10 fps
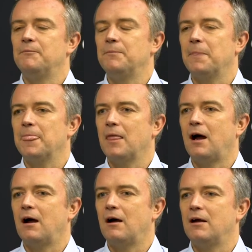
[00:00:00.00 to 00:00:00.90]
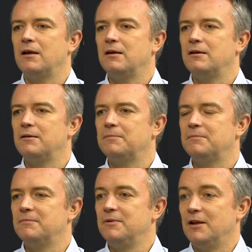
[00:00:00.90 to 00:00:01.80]

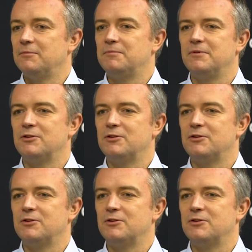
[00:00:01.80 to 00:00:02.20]
You know,